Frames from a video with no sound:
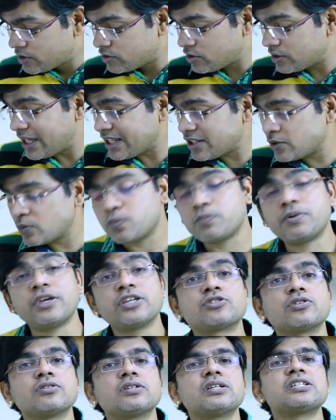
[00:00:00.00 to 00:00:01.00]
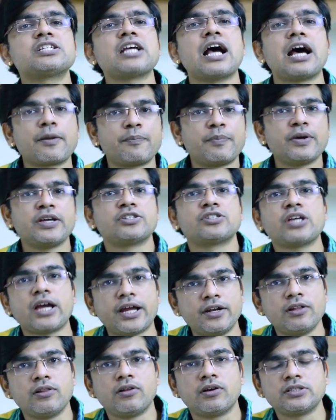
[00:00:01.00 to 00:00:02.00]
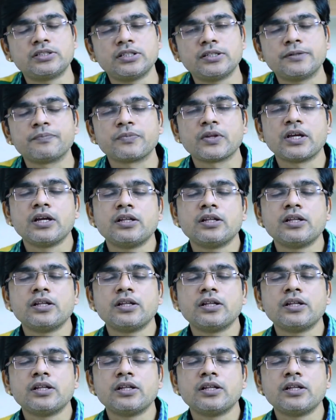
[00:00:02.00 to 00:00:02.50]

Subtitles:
So that's based on the Sharpe's ideology.